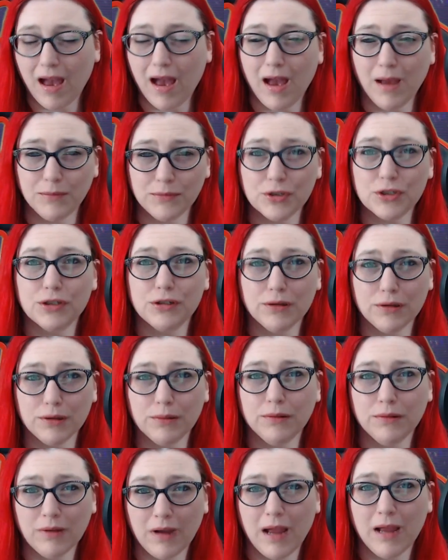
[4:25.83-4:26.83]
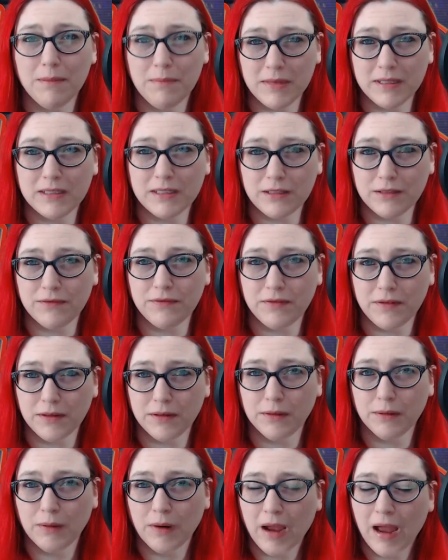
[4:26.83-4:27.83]
I'm sure I missed a
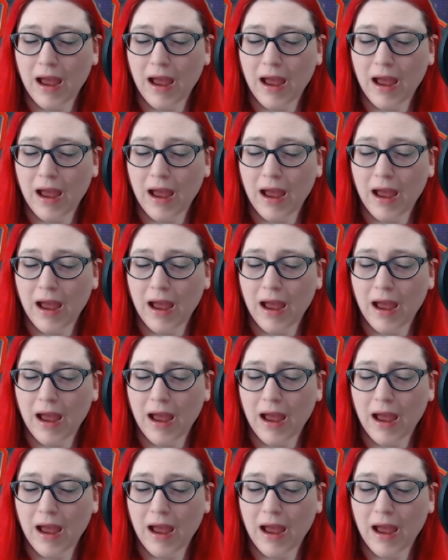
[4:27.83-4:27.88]
few.